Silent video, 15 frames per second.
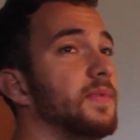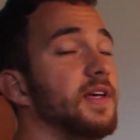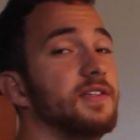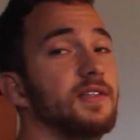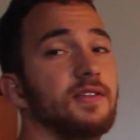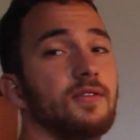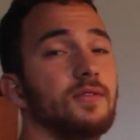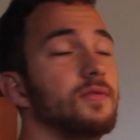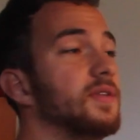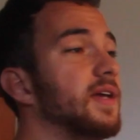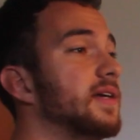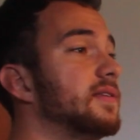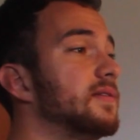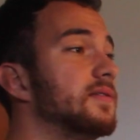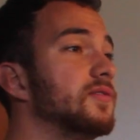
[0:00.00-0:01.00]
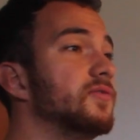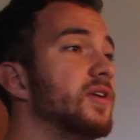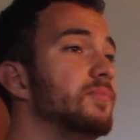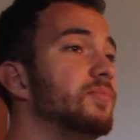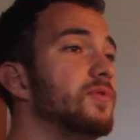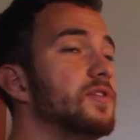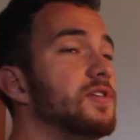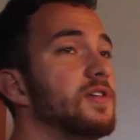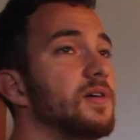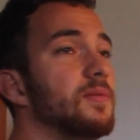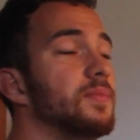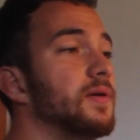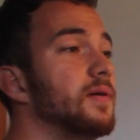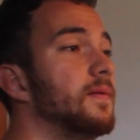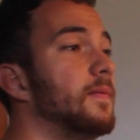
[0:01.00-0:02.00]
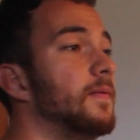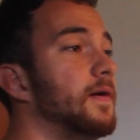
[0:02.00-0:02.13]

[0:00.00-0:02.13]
Is it to do 90-degree push-up?